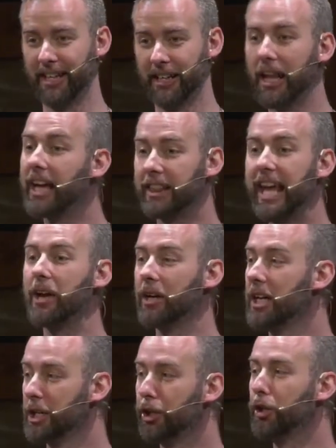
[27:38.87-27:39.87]
Like they,
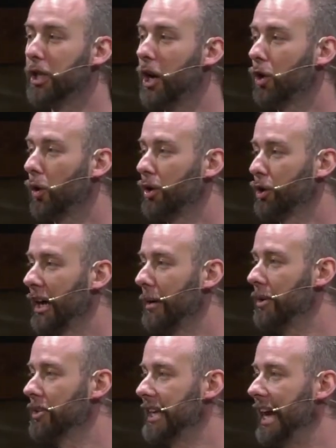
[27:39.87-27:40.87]
you know, going to
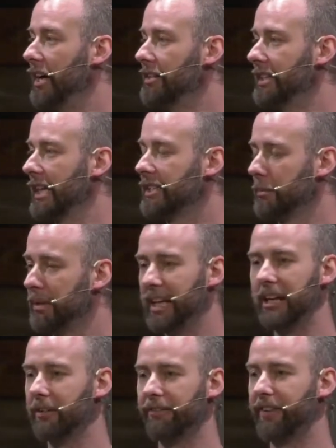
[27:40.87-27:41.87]
grandma's house, it's
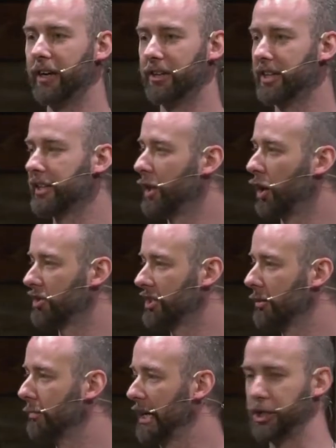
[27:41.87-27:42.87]
immediate fear that the dog's
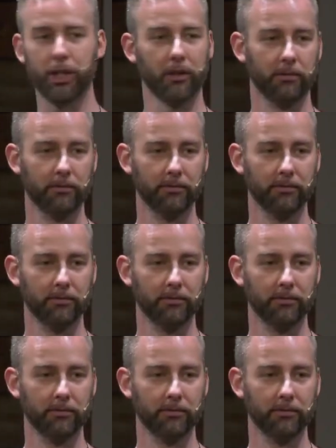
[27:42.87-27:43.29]
gonna bite you.